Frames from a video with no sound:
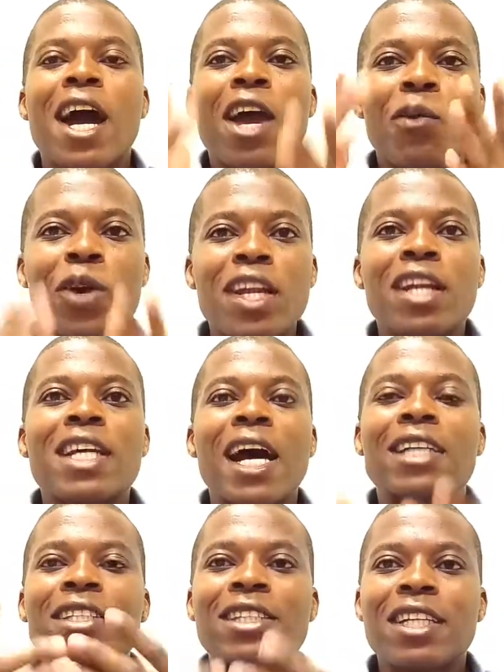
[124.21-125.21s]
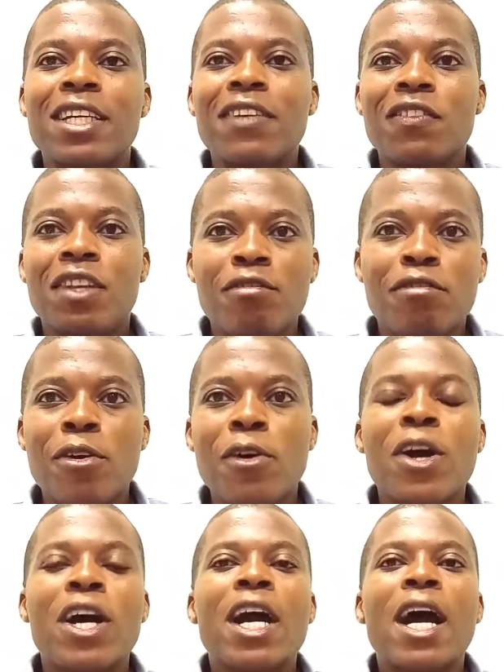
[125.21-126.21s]
I want that at a certain
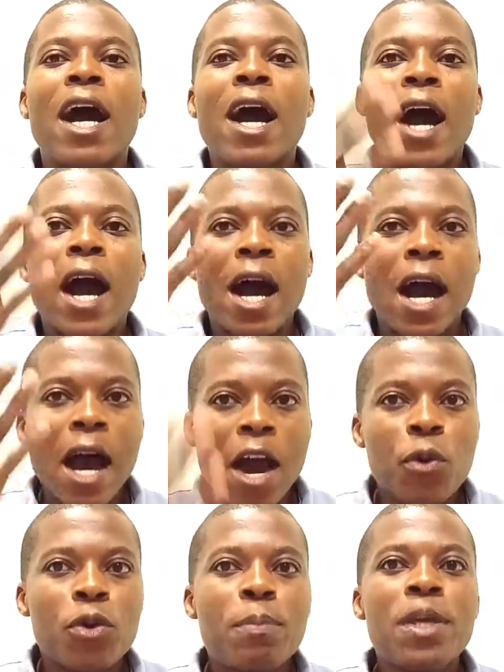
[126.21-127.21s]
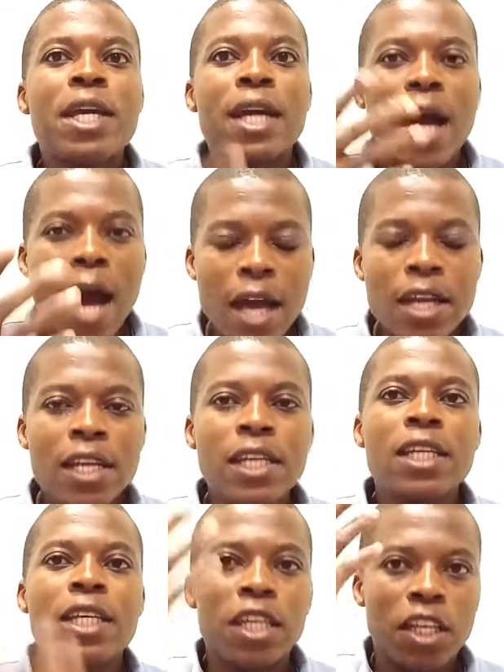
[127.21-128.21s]
level, I will be earning